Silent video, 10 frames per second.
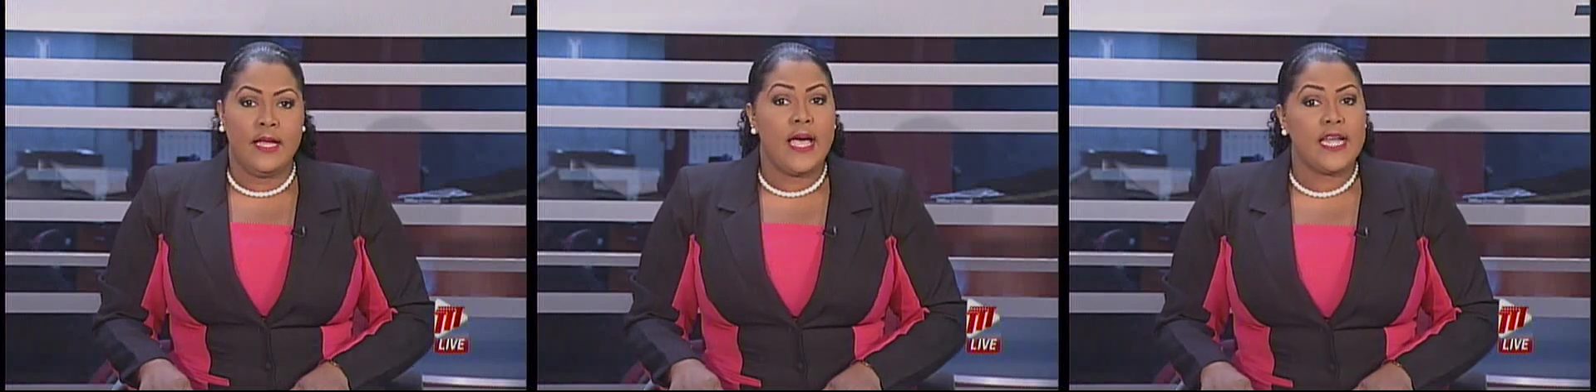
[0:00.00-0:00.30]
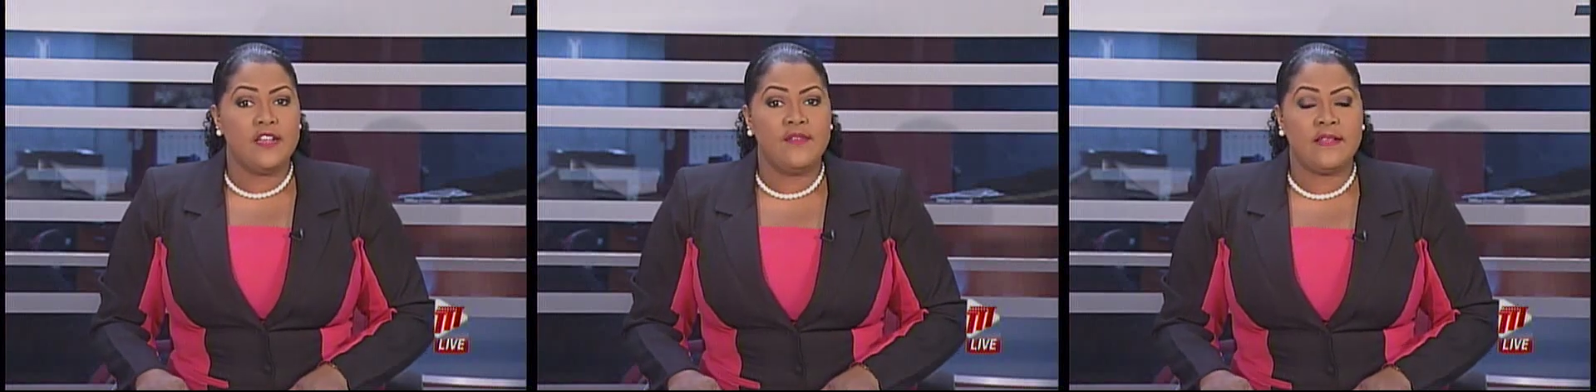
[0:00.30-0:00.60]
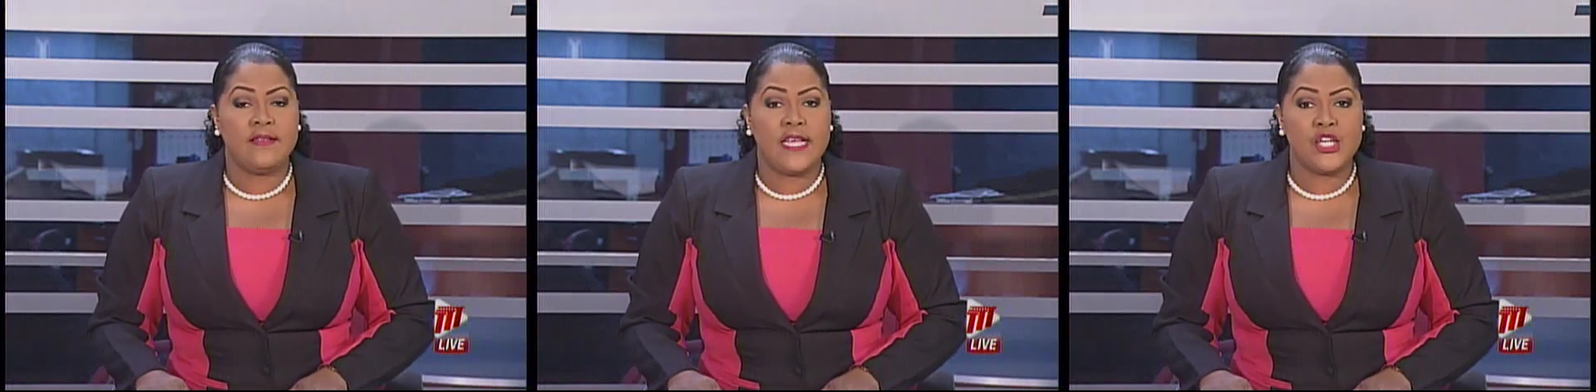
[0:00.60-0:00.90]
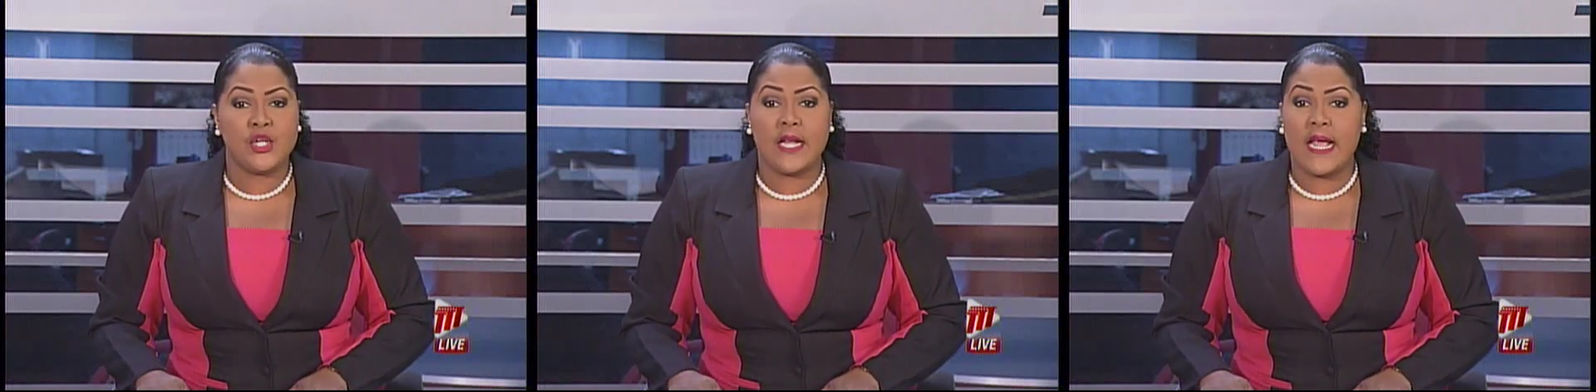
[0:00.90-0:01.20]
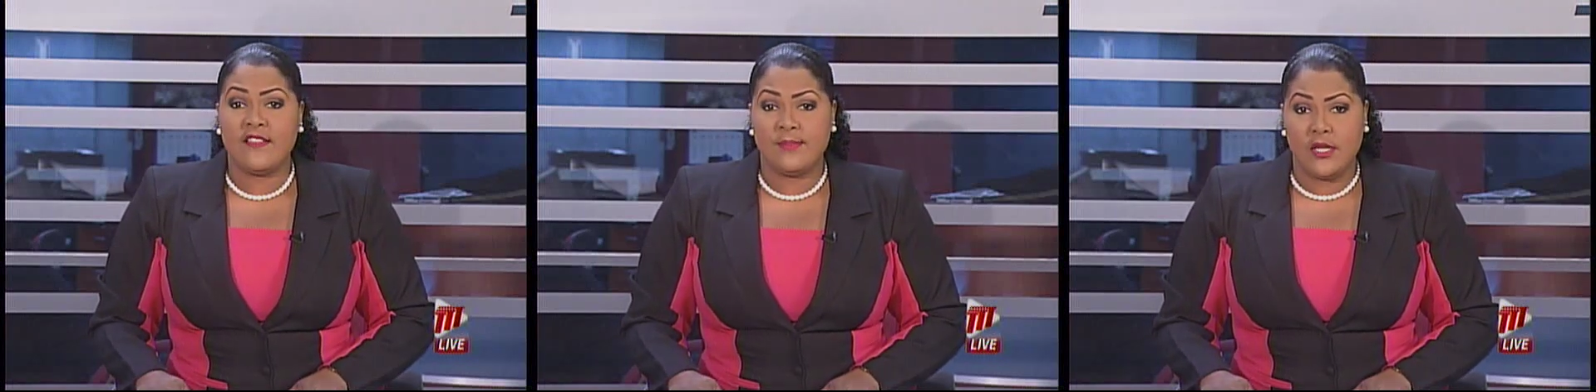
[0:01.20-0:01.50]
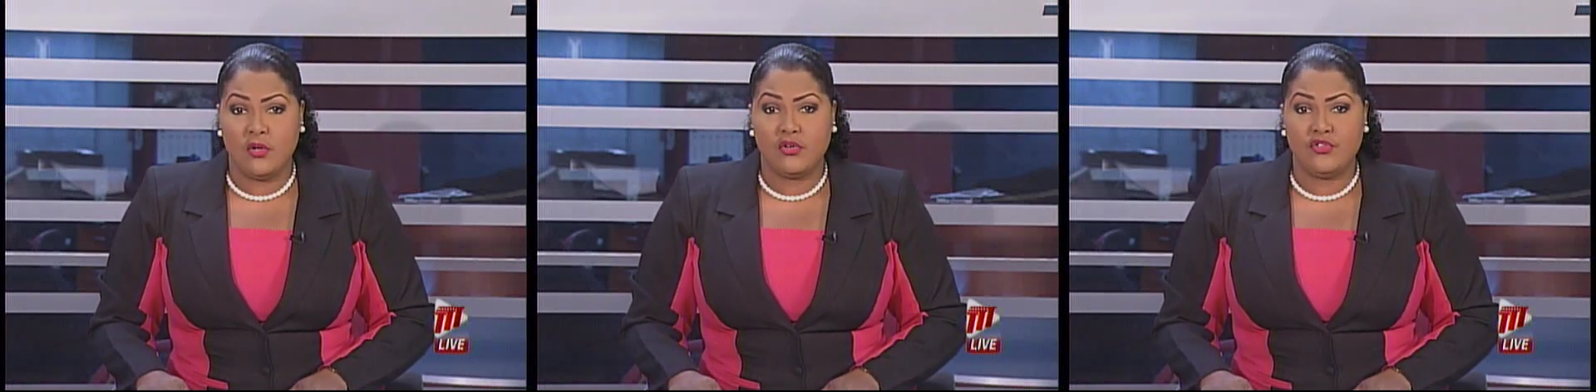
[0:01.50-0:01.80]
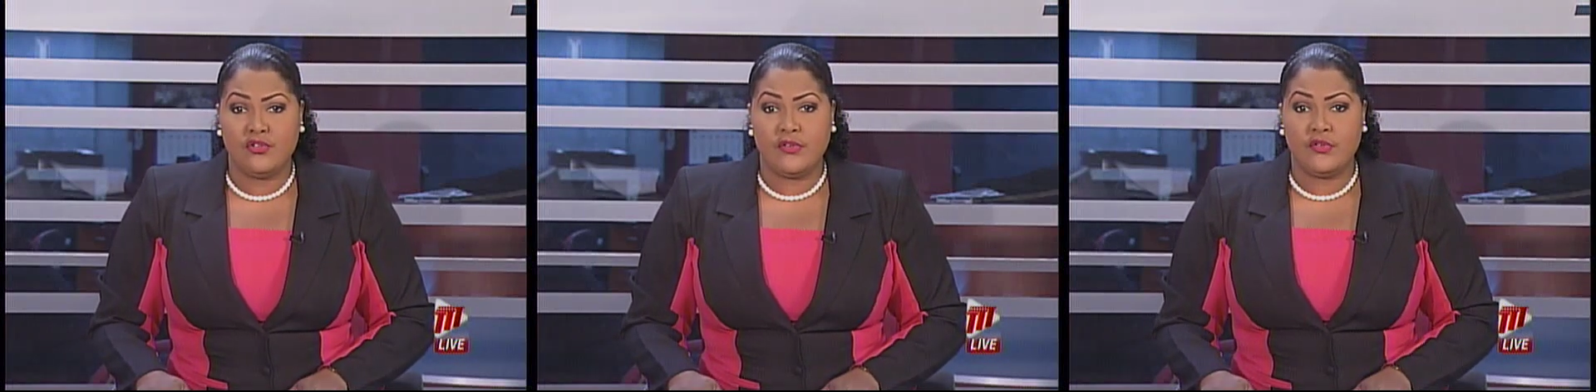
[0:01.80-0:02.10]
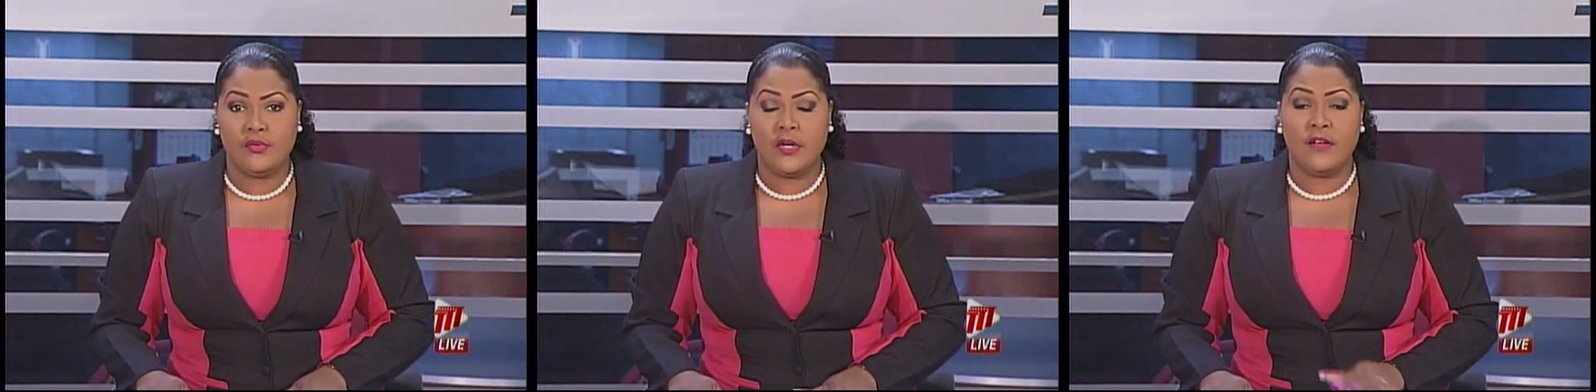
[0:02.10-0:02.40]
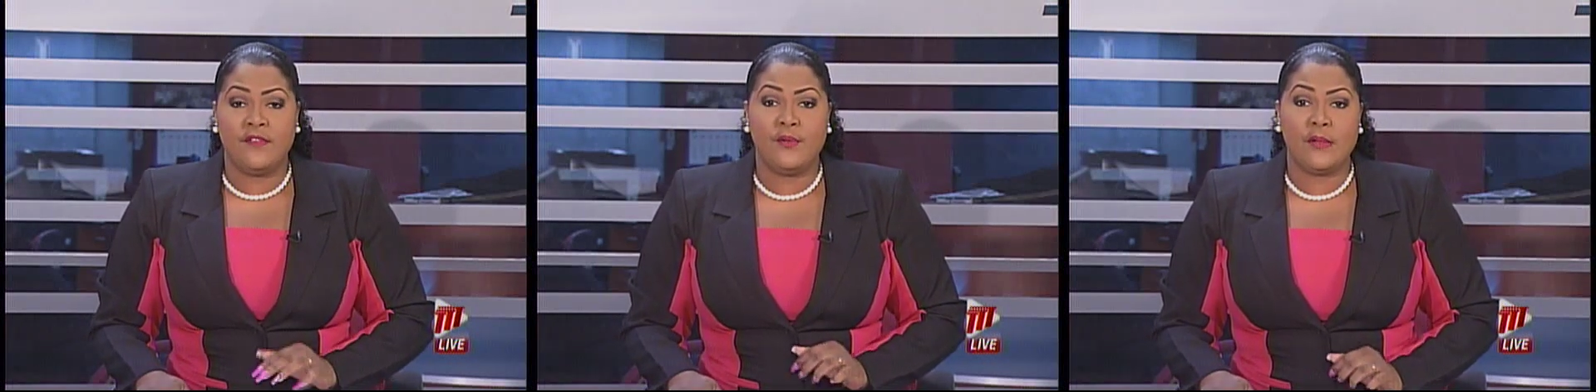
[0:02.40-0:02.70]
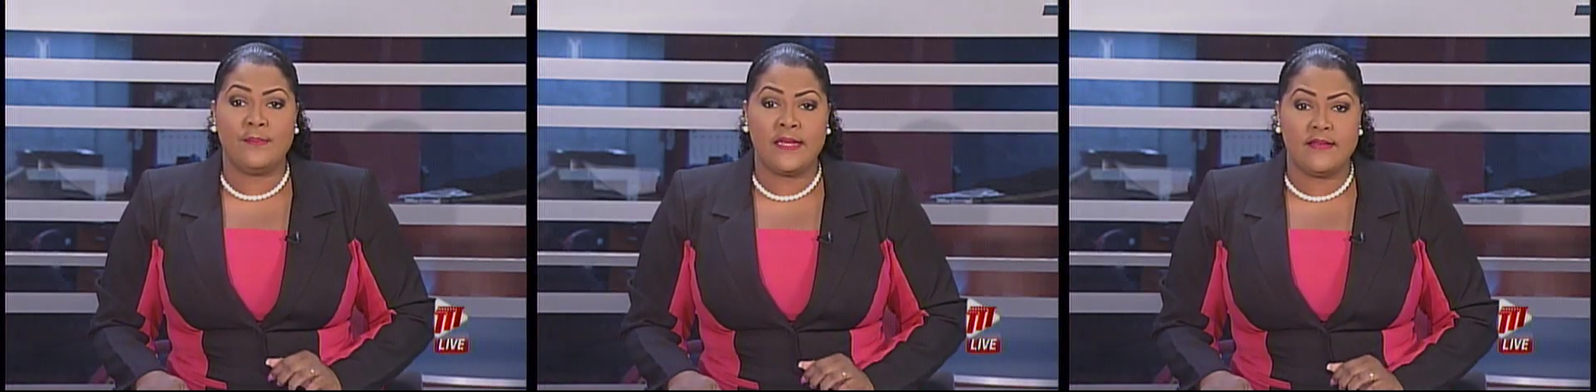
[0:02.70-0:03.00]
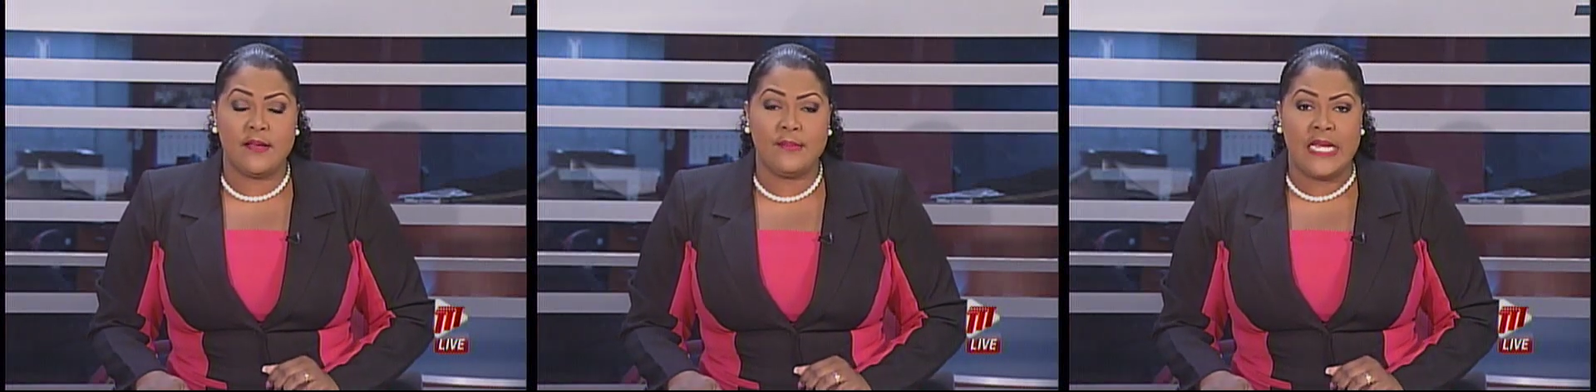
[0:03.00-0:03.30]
An investigation has been launched into a fuel mix-up